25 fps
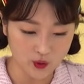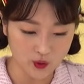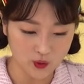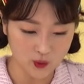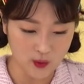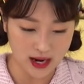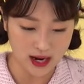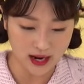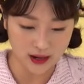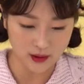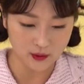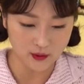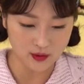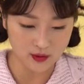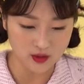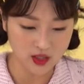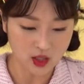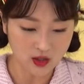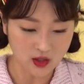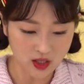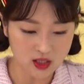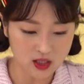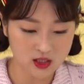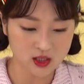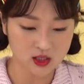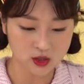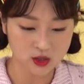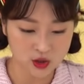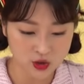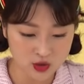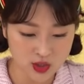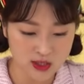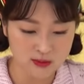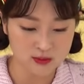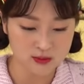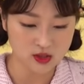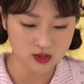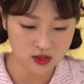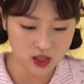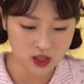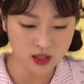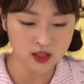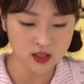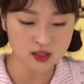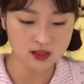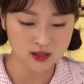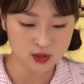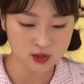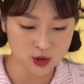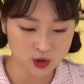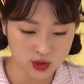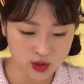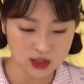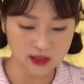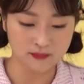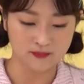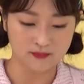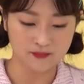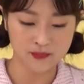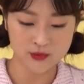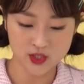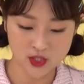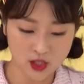Wow, Cheonggyecheon streams. Cheonggyecheon stream.